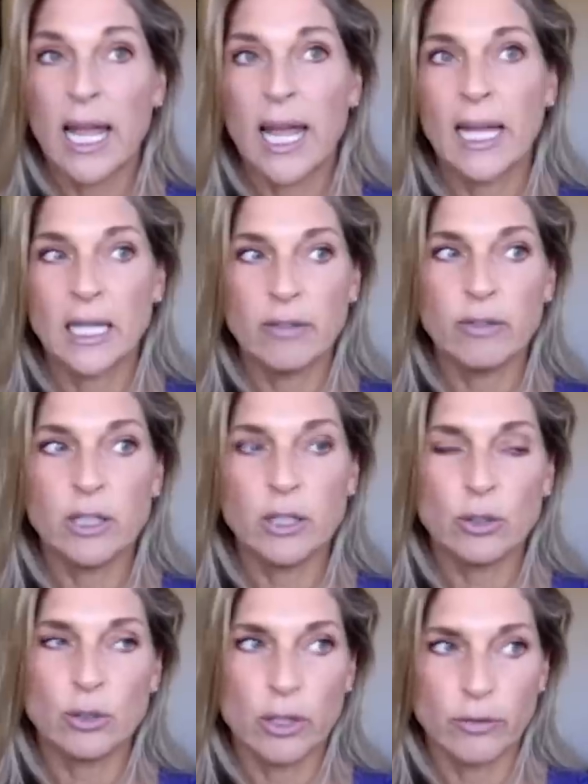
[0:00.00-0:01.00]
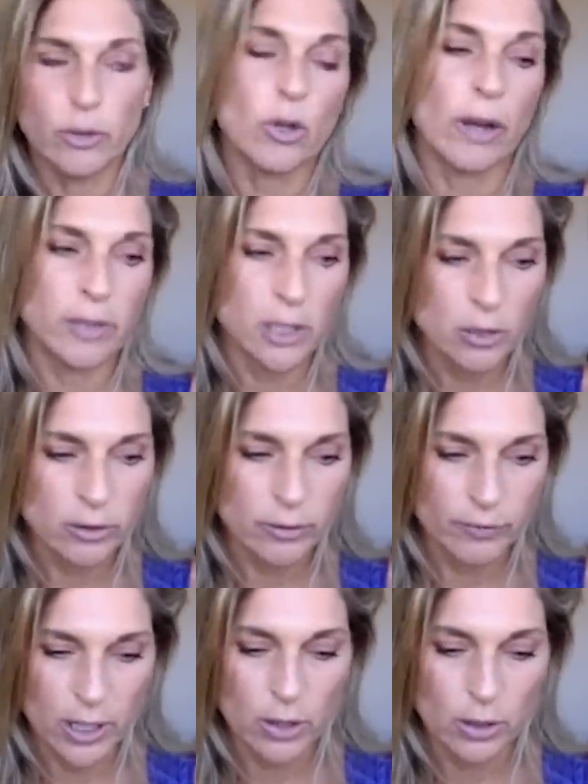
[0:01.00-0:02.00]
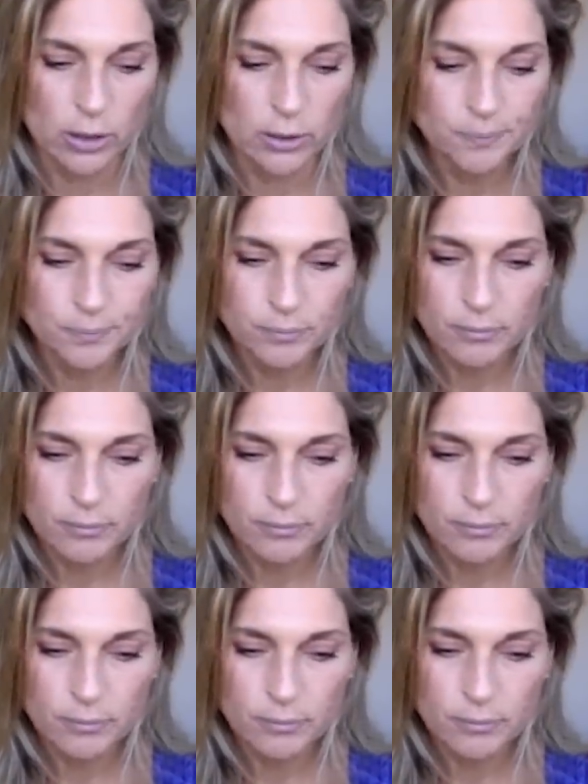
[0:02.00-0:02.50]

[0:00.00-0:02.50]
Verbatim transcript: And even in your, if you're driving in your vehicle,